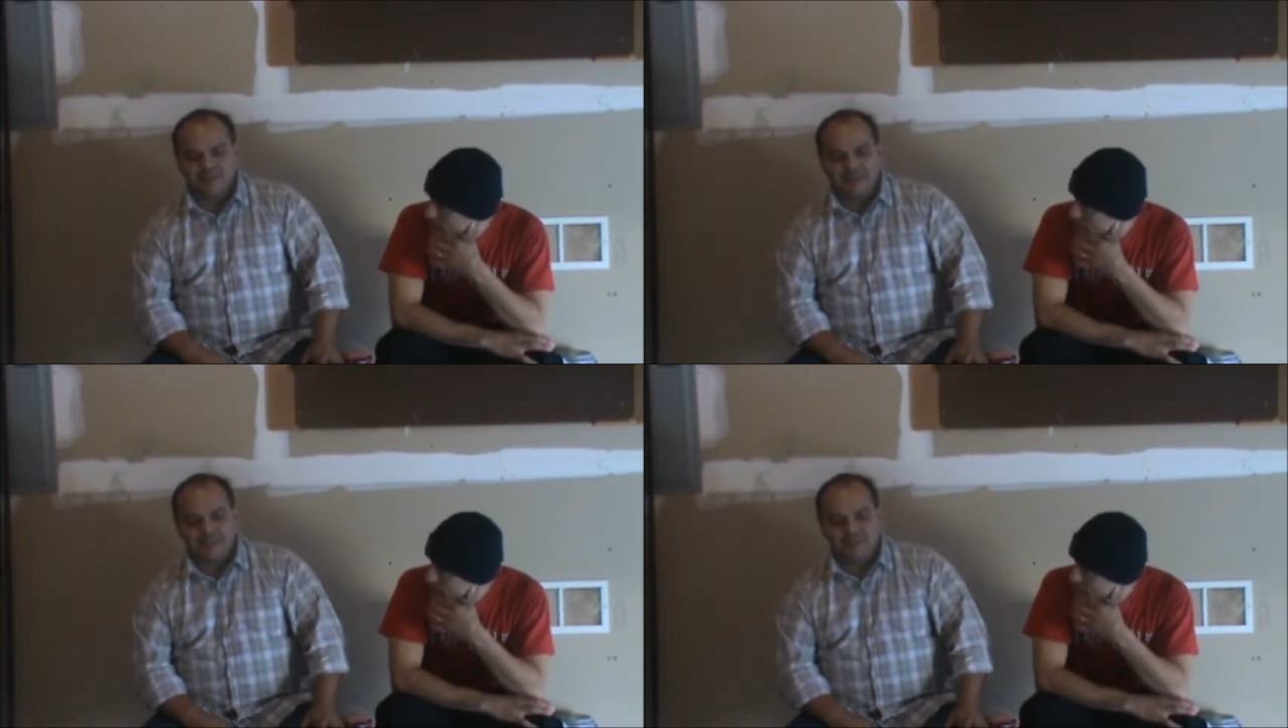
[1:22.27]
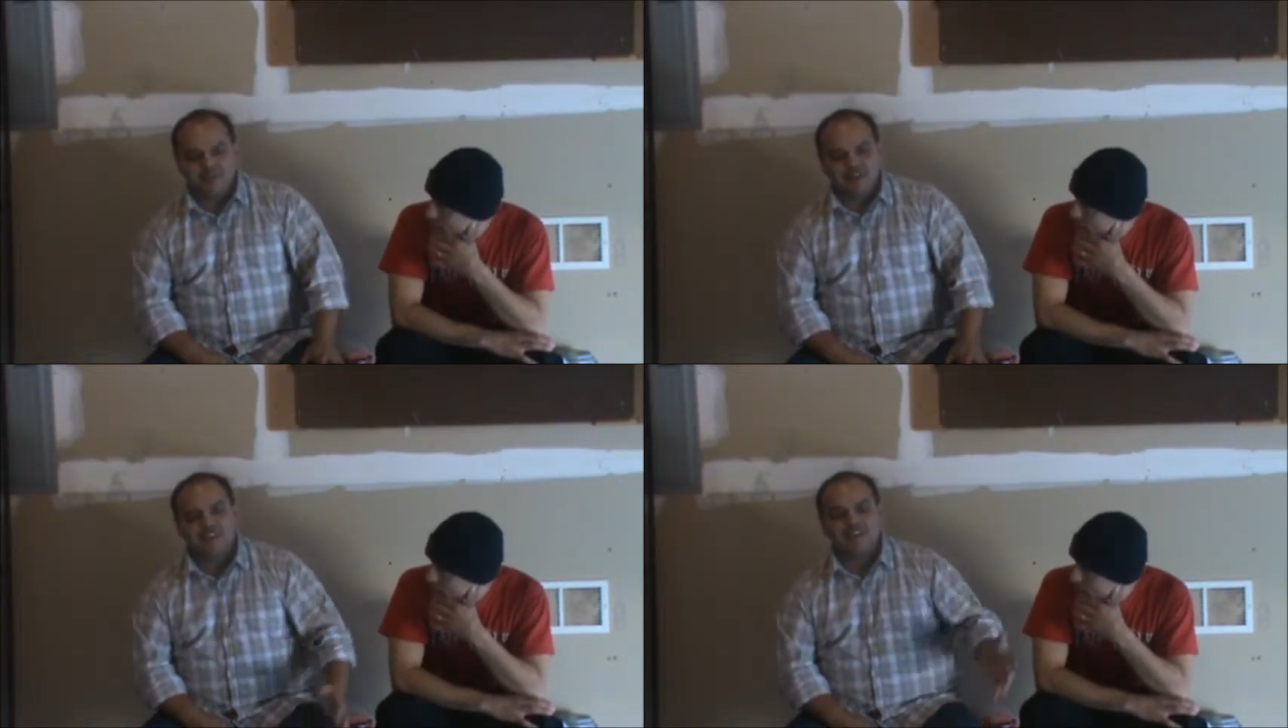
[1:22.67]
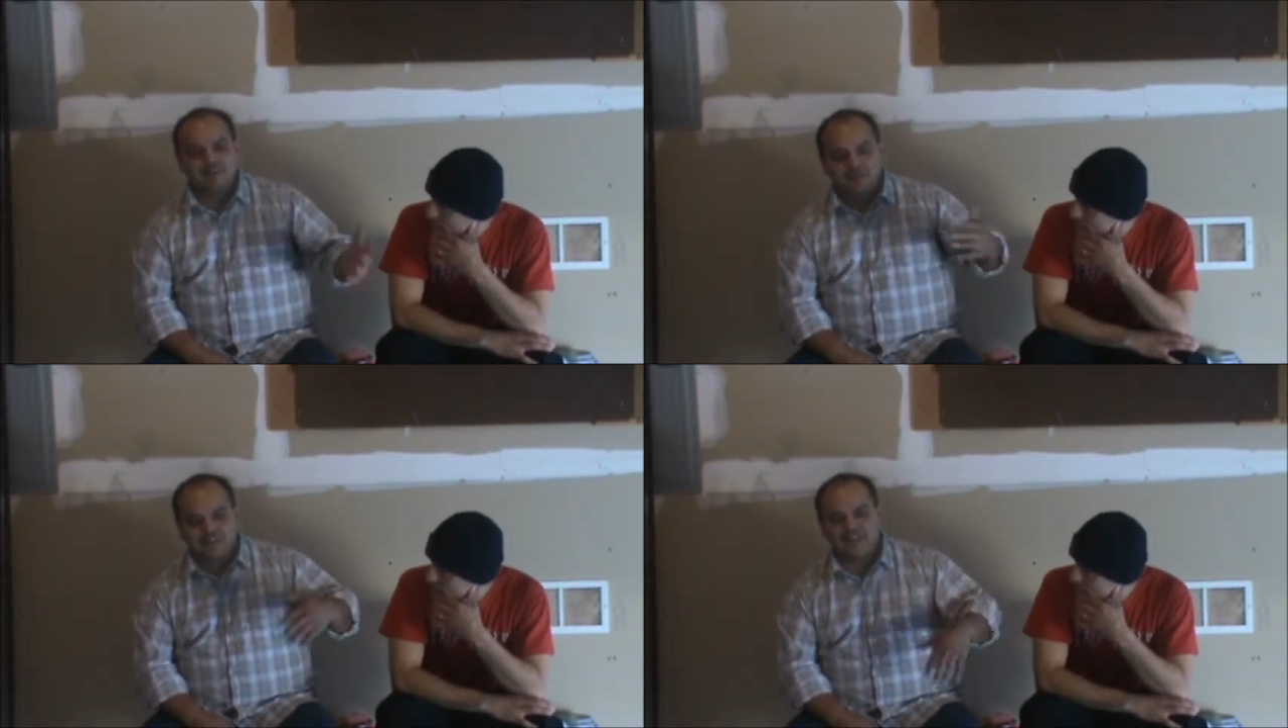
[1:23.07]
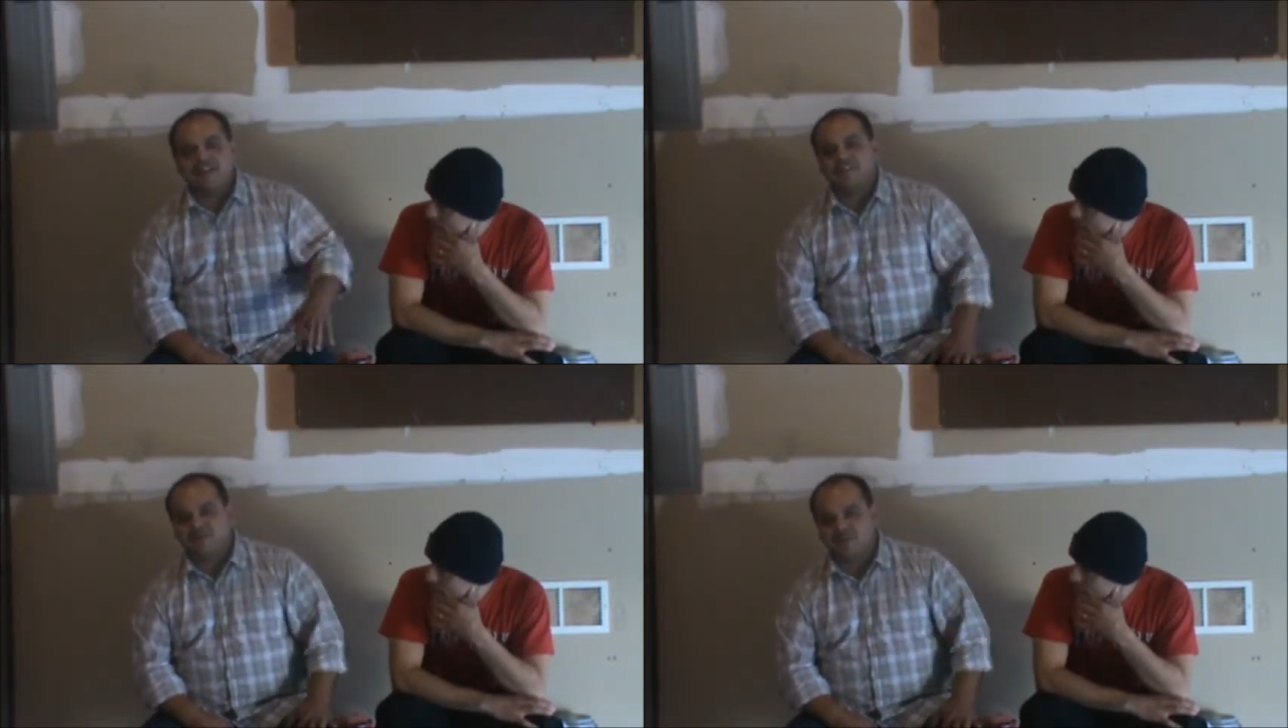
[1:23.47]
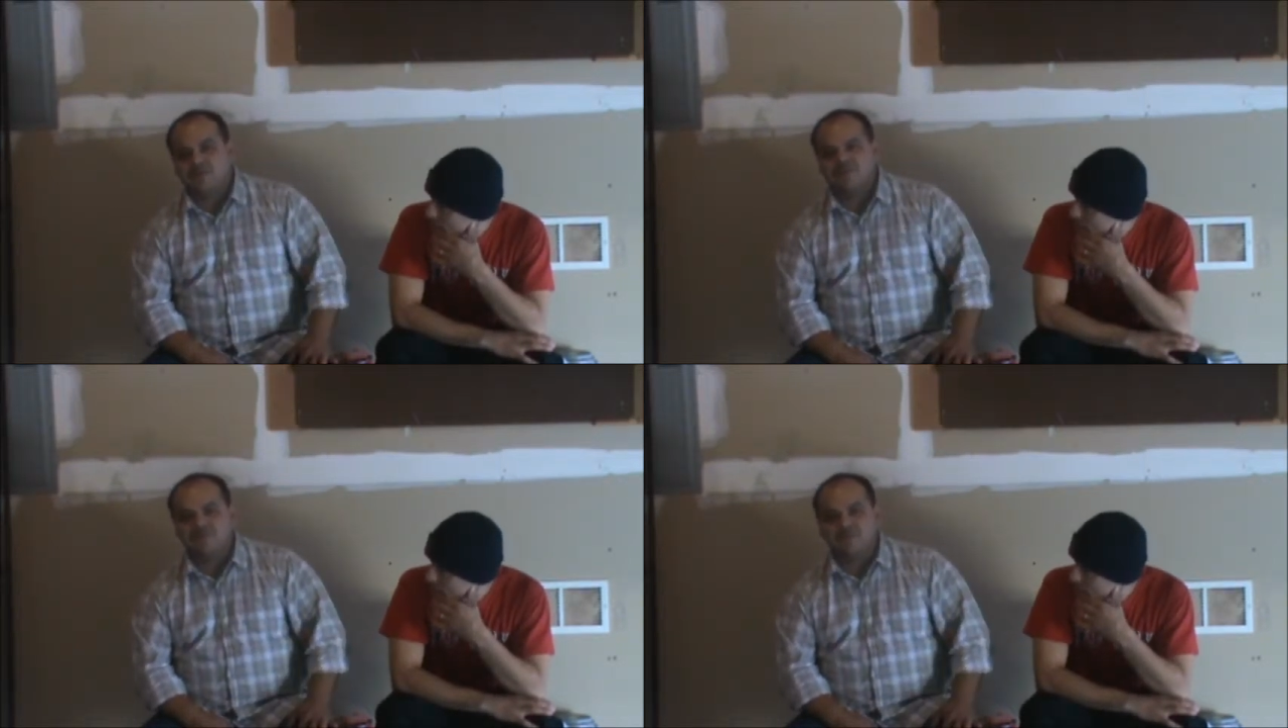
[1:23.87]
and we ended up retaining 2
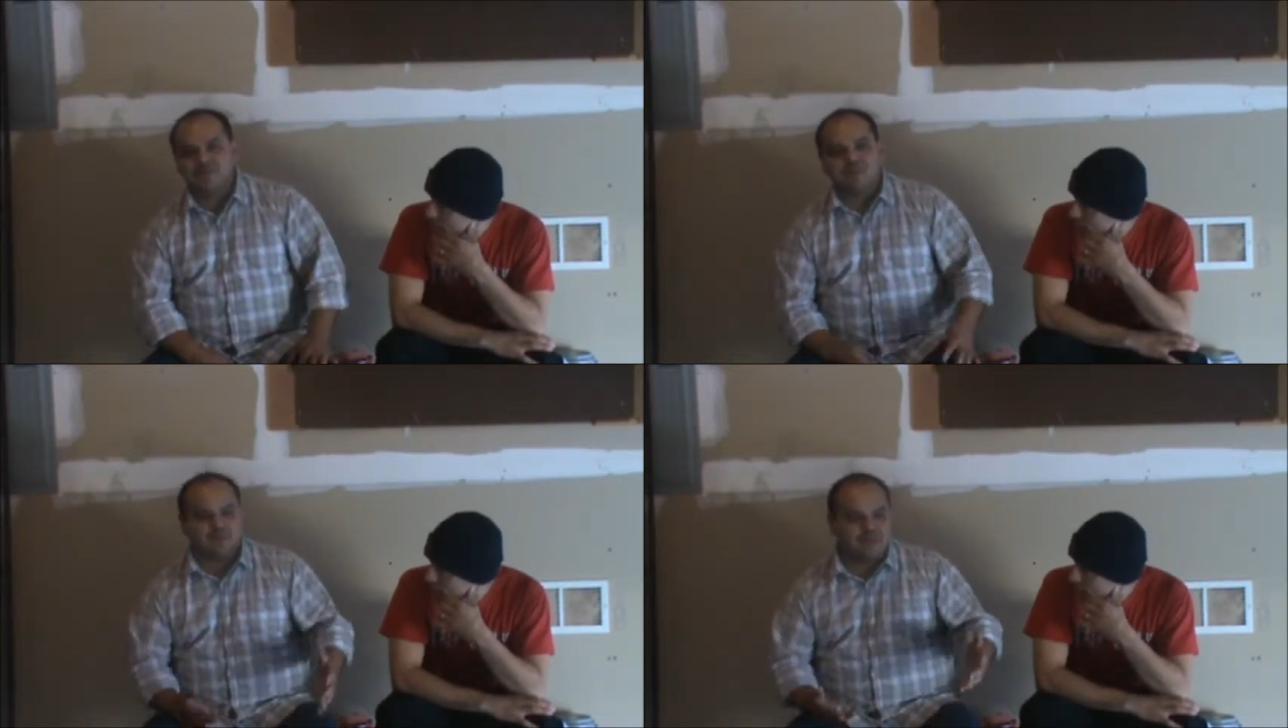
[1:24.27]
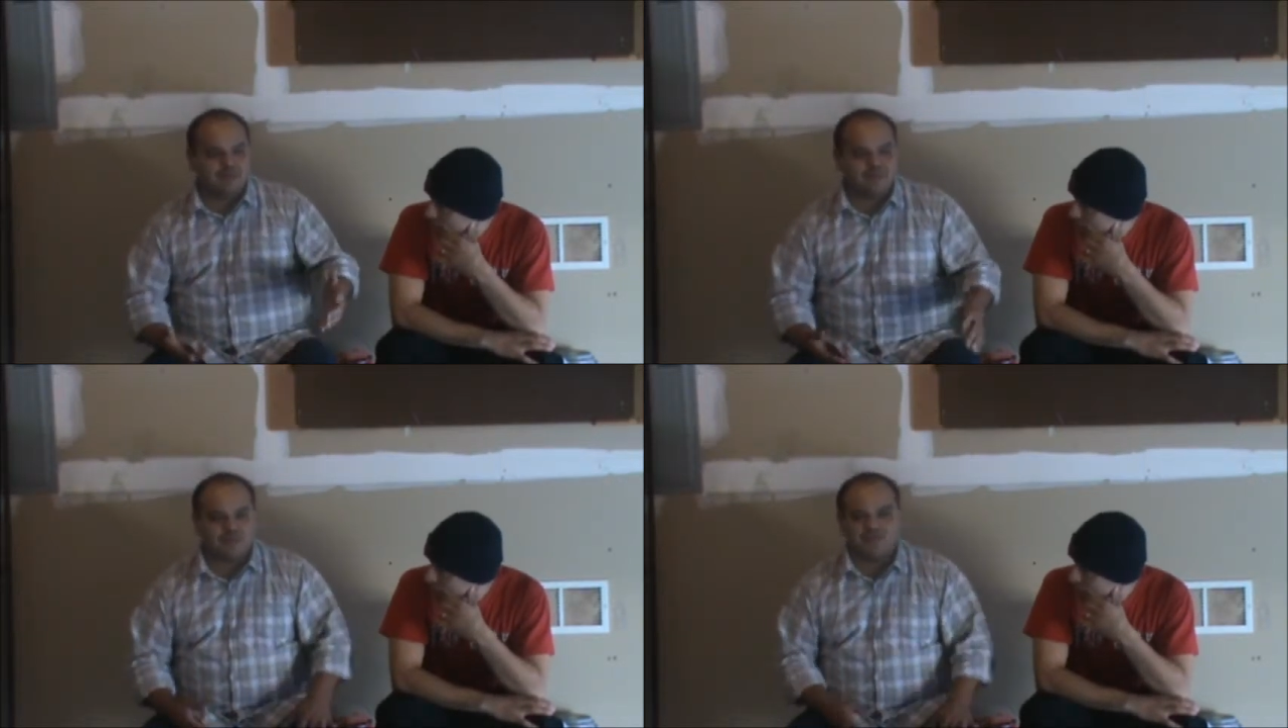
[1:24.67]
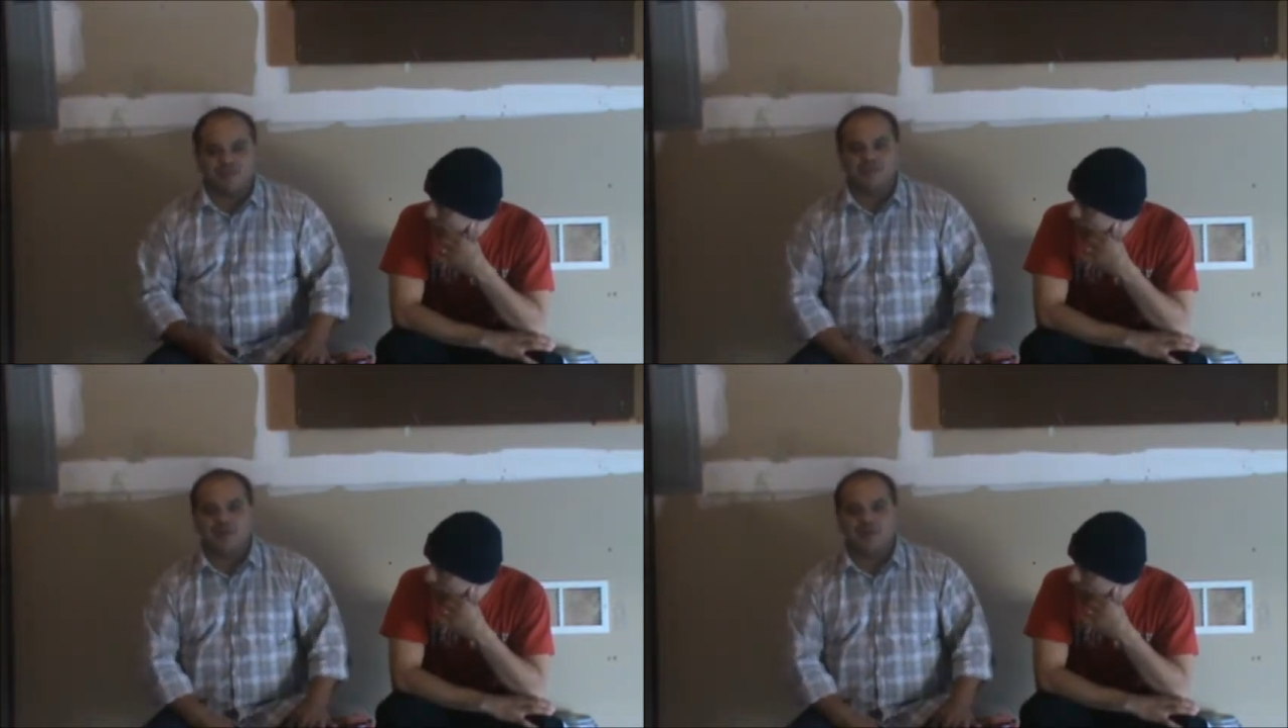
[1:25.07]
of them. So that was cool.